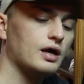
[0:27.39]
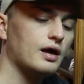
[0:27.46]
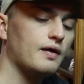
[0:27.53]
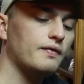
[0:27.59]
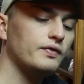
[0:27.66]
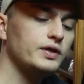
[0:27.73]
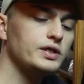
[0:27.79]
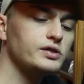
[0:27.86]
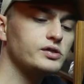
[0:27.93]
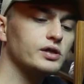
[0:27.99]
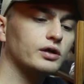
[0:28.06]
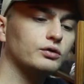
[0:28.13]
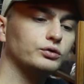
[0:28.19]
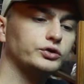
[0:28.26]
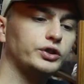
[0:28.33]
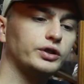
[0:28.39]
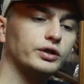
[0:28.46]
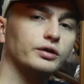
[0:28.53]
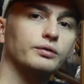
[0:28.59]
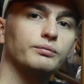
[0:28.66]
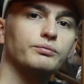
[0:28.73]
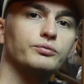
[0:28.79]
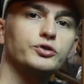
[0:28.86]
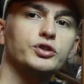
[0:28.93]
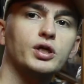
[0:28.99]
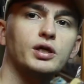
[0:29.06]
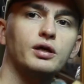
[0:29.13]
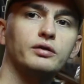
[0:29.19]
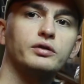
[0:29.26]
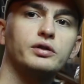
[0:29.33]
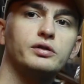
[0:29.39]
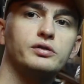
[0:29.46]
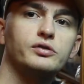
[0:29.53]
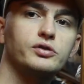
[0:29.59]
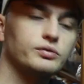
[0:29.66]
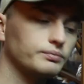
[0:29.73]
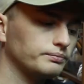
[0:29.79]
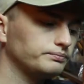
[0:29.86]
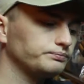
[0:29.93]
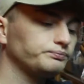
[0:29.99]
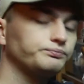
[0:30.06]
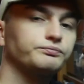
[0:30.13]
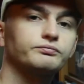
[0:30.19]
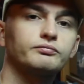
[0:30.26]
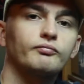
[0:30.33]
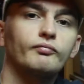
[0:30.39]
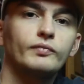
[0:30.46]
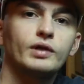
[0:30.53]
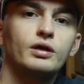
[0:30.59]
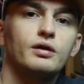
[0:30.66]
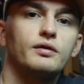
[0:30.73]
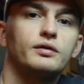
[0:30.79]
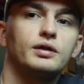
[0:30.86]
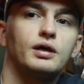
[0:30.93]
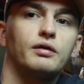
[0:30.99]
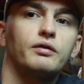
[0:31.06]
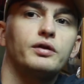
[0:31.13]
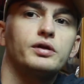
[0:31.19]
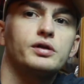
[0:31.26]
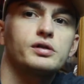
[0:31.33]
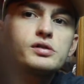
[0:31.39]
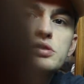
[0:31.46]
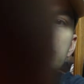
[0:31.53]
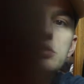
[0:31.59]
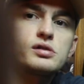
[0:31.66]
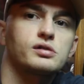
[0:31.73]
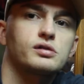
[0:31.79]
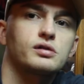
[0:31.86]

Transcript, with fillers: and these nickels here, check out these this.